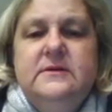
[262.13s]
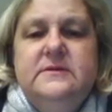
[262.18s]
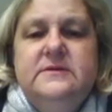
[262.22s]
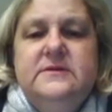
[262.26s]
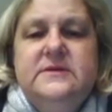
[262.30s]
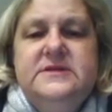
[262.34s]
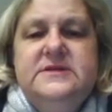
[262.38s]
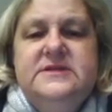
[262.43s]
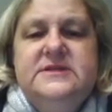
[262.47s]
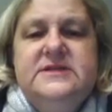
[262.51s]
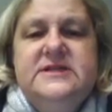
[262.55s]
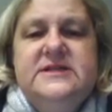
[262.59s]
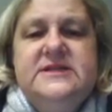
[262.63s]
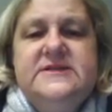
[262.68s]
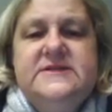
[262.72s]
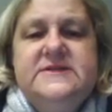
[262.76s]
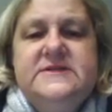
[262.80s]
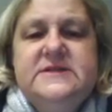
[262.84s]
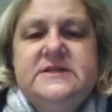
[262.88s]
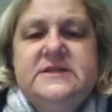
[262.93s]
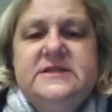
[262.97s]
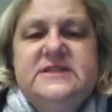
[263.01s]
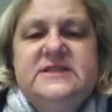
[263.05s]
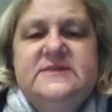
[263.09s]

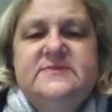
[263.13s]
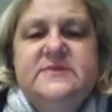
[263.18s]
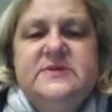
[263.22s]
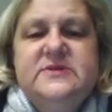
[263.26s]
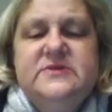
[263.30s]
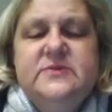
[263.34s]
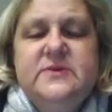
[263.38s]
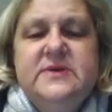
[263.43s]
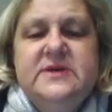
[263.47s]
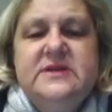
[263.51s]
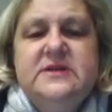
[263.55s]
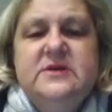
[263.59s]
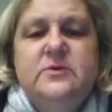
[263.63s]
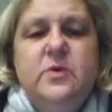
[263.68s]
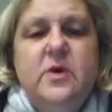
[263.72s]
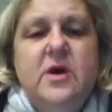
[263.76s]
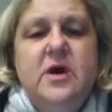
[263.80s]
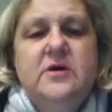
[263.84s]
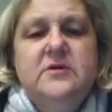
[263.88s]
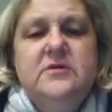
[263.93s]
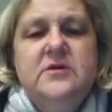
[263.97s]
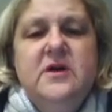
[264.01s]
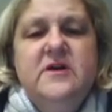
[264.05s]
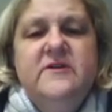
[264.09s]
Distance between the
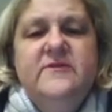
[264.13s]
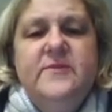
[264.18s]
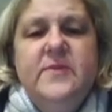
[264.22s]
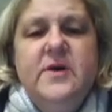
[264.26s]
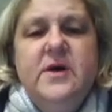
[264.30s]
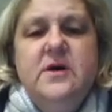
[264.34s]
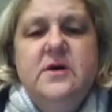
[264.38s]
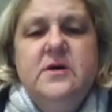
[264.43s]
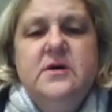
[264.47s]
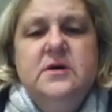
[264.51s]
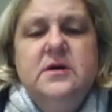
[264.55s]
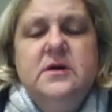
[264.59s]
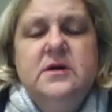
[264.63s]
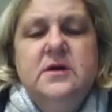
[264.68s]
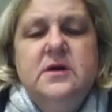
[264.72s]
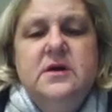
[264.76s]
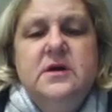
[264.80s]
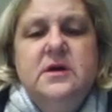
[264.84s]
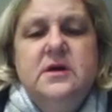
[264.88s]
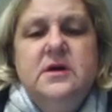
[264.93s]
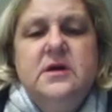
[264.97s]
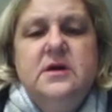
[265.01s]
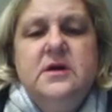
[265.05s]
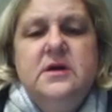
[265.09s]
wildlife park
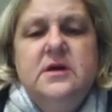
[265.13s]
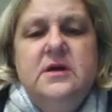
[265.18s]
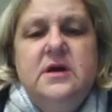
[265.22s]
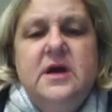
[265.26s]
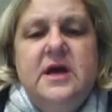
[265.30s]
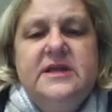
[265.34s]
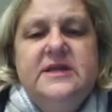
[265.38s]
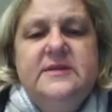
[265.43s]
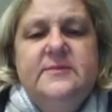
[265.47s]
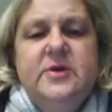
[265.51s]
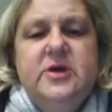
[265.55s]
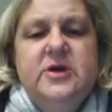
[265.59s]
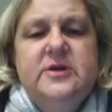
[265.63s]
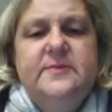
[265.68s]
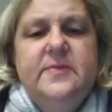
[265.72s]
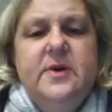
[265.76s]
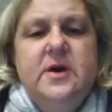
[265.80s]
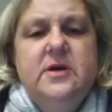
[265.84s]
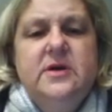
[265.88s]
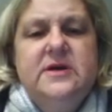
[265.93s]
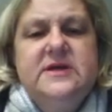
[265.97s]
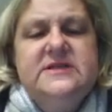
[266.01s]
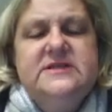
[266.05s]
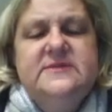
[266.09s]
and the bird
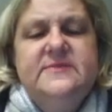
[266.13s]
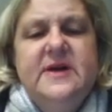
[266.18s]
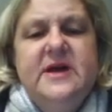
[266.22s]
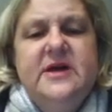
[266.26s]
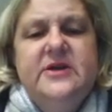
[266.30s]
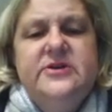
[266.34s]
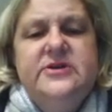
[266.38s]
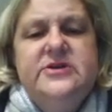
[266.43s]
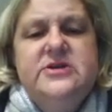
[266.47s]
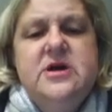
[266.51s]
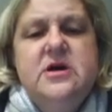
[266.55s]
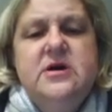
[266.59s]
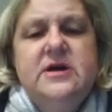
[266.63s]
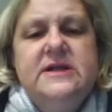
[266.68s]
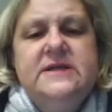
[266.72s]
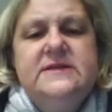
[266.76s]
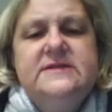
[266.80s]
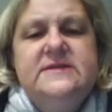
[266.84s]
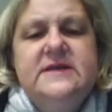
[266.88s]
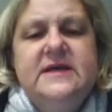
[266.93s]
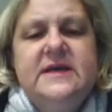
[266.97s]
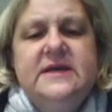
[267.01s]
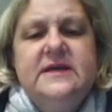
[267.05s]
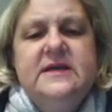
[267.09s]
park is about
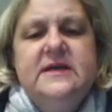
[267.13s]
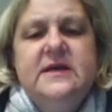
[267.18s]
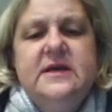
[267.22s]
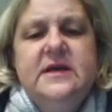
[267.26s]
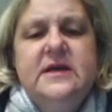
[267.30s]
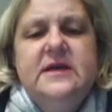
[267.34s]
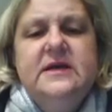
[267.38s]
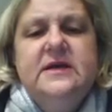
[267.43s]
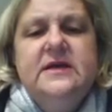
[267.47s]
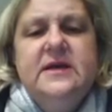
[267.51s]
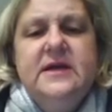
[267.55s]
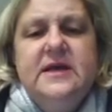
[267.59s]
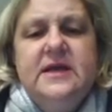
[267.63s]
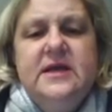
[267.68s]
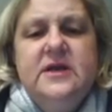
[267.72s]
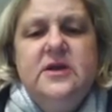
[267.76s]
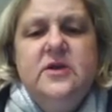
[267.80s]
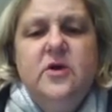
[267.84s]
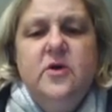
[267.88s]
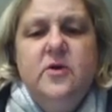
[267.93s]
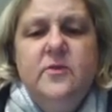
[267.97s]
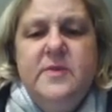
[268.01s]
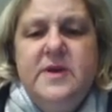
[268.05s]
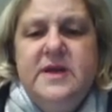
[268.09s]
19
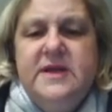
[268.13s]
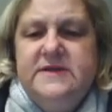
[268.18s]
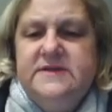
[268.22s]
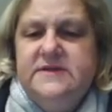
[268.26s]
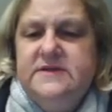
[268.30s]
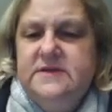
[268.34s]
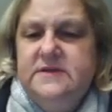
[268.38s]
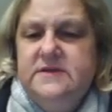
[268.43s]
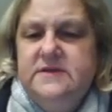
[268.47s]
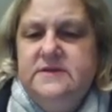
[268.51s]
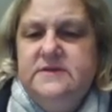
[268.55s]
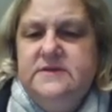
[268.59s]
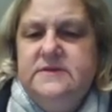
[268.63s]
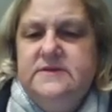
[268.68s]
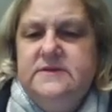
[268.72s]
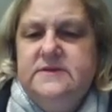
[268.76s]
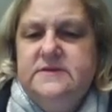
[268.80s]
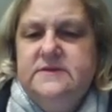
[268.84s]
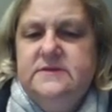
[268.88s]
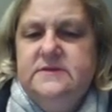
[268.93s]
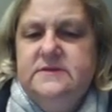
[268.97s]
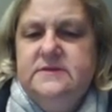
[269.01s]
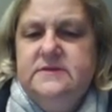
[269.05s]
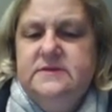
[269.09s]
kilometers.
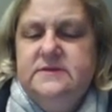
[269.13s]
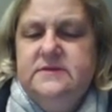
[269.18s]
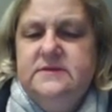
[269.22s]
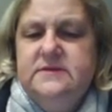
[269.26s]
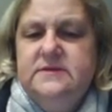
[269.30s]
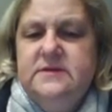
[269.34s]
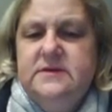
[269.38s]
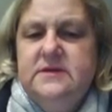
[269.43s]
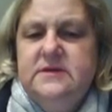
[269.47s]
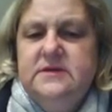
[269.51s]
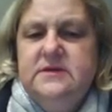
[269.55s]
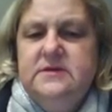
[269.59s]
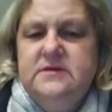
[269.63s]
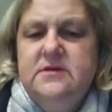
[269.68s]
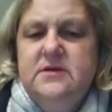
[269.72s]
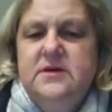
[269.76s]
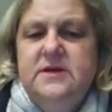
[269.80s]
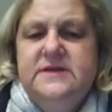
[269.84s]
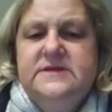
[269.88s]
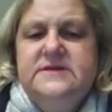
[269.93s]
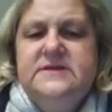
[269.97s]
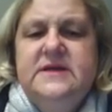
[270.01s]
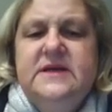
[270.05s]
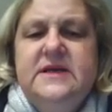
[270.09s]

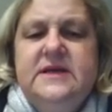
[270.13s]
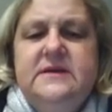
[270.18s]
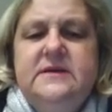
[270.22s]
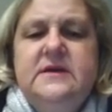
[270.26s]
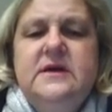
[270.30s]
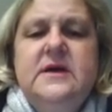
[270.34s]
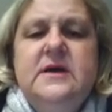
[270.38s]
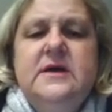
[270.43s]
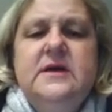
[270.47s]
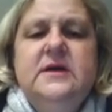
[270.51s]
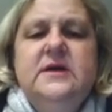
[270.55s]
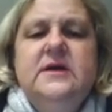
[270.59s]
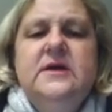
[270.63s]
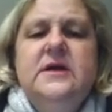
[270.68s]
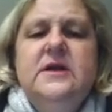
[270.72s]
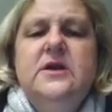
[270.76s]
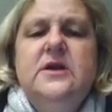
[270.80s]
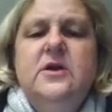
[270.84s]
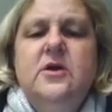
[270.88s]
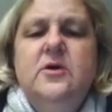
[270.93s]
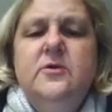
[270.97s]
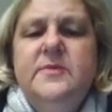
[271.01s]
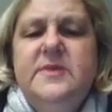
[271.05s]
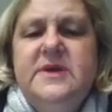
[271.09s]
19
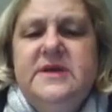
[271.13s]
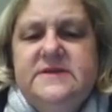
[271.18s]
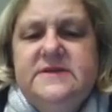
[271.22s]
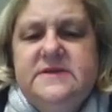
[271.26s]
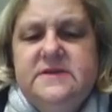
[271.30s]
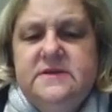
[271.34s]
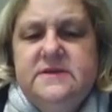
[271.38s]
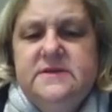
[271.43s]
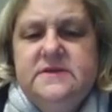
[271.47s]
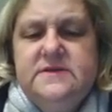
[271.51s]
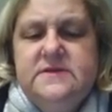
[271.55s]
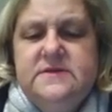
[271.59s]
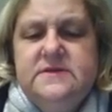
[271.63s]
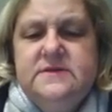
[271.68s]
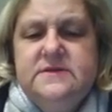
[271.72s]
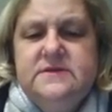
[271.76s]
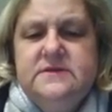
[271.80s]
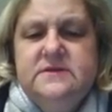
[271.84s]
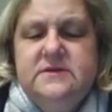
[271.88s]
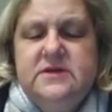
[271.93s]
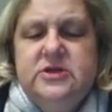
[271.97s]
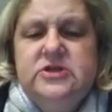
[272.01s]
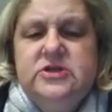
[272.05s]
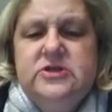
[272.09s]
kilometers.
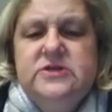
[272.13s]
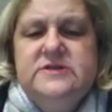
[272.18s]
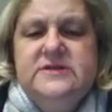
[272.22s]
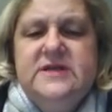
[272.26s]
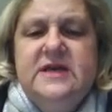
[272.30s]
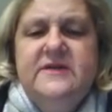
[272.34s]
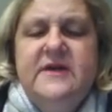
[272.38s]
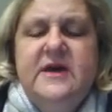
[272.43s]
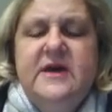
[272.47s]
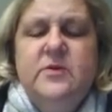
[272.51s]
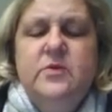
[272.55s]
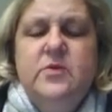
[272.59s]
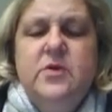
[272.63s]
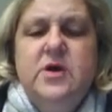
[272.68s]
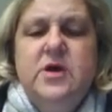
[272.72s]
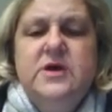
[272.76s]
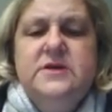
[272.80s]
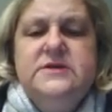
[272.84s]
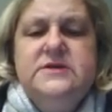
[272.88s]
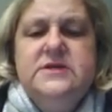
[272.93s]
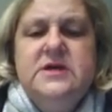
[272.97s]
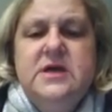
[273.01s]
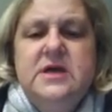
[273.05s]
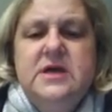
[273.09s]
Can you say that word?
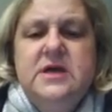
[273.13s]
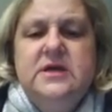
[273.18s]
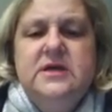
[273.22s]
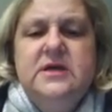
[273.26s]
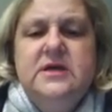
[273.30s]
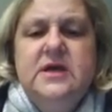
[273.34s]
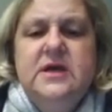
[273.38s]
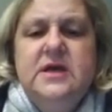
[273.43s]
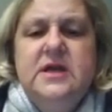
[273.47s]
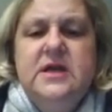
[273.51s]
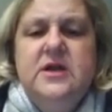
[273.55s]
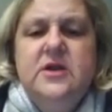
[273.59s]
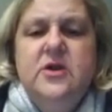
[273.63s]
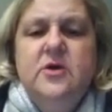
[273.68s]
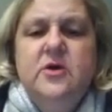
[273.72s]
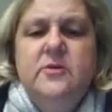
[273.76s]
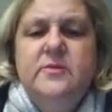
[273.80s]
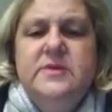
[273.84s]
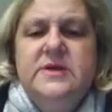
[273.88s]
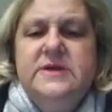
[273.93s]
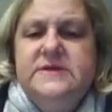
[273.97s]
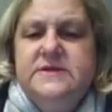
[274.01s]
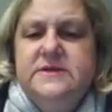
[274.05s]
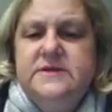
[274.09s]

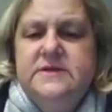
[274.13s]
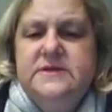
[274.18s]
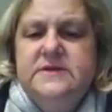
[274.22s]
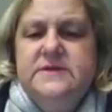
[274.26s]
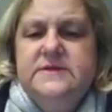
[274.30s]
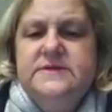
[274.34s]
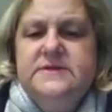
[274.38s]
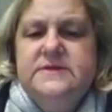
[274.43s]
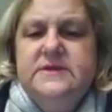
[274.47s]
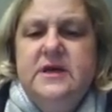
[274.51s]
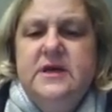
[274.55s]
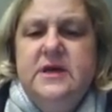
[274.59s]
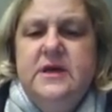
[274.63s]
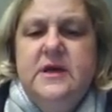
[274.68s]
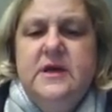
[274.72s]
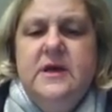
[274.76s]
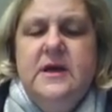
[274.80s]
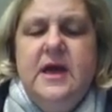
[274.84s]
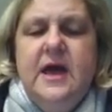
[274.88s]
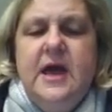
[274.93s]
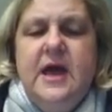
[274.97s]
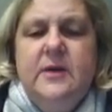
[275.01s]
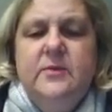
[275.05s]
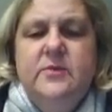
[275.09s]
Kilometers.
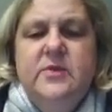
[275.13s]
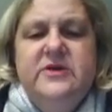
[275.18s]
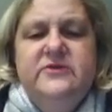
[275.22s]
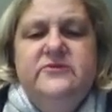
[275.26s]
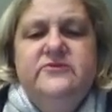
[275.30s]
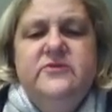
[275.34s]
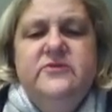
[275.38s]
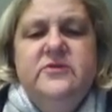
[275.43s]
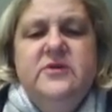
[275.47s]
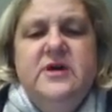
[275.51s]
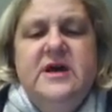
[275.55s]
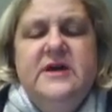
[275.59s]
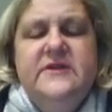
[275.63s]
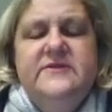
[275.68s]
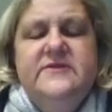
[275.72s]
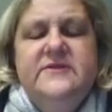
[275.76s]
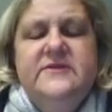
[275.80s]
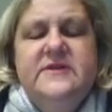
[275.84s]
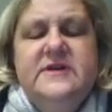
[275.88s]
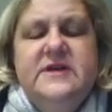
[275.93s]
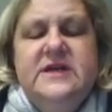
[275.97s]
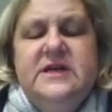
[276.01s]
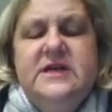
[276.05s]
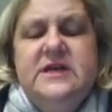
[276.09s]
And we write
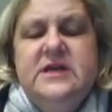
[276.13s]
the